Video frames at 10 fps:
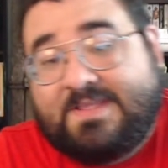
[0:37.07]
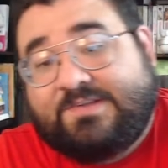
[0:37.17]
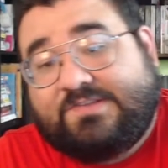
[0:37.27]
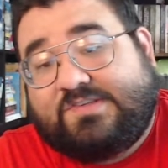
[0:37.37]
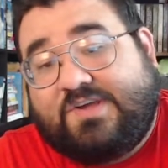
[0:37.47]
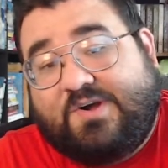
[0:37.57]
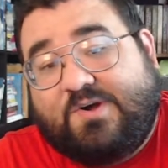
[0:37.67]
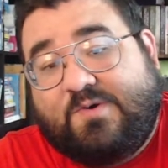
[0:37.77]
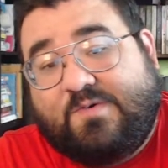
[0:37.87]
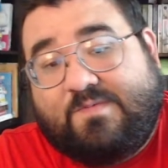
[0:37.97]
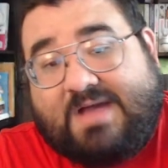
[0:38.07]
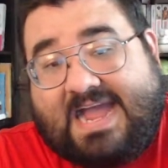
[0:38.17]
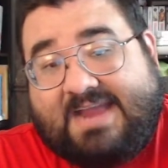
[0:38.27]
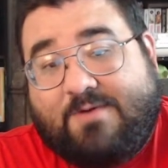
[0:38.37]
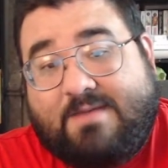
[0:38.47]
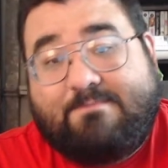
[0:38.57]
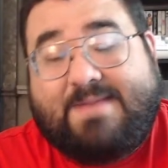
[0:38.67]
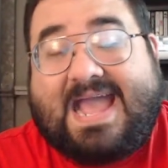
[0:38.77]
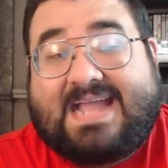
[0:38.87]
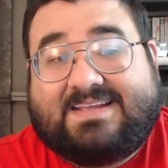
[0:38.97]
So I went
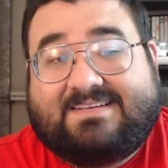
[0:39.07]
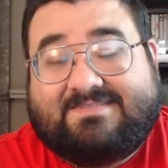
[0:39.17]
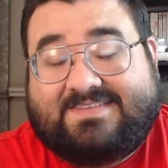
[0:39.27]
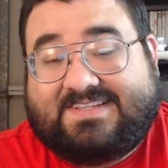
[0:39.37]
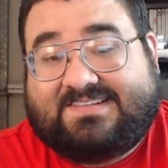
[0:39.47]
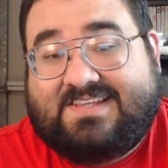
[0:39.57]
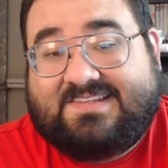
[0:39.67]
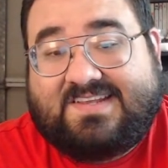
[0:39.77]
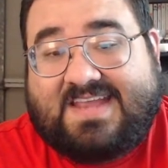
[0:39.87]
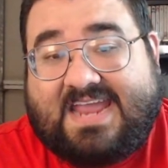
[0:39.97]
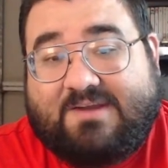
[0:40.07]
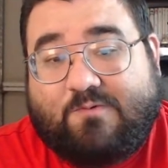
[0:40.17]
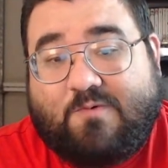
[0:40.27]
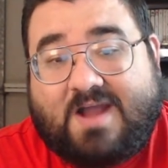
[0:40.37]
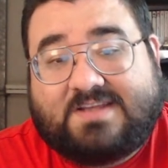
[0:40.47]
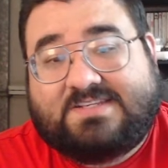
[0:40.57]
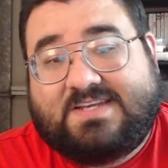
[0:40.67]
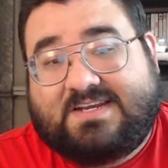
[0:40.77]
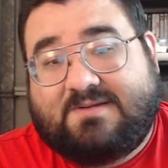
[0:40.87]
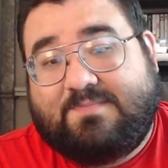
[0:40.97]
back this season and watched
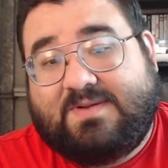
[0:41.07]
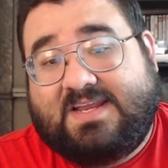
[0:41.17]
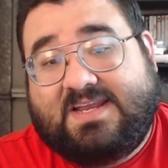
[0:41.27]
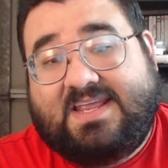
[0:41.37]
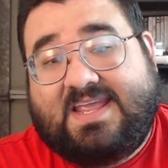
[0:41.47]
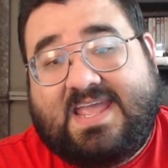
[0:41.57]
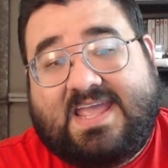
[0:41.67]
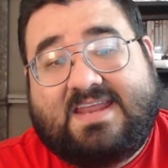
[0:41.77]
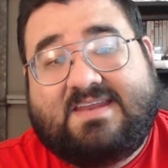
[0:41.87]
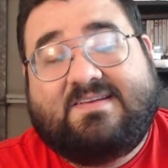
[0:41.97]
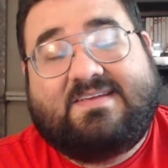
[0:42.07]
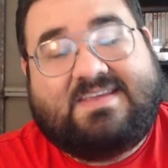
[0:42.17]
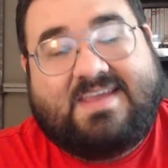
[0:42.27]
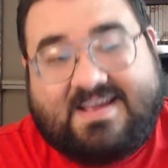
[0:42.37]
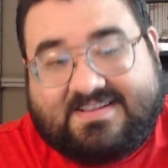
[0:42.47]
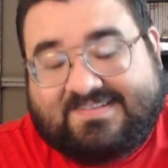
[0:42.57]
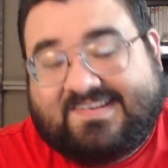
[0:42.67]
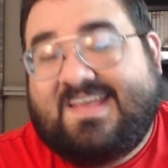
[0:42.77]
it completely, and yes,